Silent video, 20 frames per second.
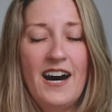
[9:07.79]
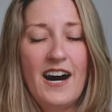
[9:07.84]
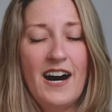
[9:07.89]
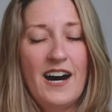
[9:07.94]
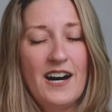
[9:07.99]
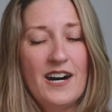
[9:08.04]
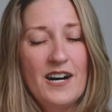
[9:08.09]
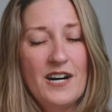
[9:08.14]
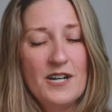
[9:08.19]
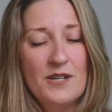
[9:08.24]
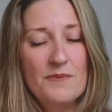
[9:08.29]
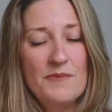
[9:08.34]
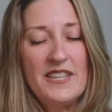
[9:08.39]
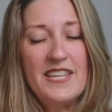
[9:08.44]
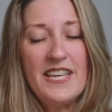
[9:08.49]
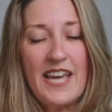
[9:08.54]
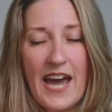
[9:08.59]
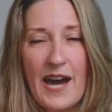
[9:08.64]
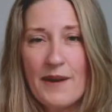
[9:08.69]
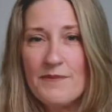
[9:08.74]
um,
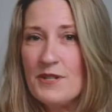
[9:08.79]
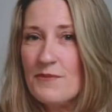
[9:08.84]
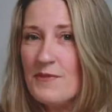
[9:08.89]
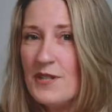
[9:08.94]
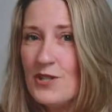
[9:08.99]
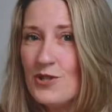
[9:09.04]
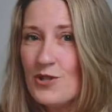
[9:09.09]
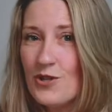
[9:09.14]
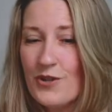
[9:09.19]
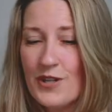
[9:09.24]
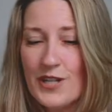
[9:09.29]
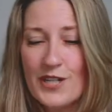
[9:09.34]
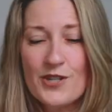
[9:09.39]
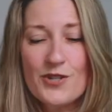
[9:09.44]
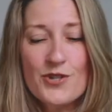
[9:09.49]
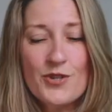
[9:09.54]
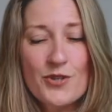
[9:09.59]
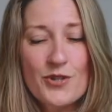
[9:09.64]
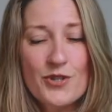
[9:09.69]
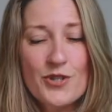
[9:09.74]
the abdomen during
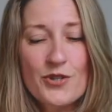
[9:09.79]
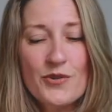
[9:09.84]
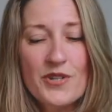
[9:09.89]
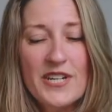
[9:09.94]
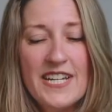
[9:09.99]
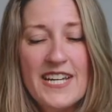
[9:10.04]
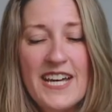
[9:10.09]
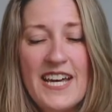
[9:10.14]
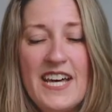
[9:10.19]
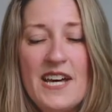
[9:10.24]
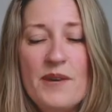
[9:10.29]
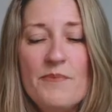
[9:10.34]
surgery,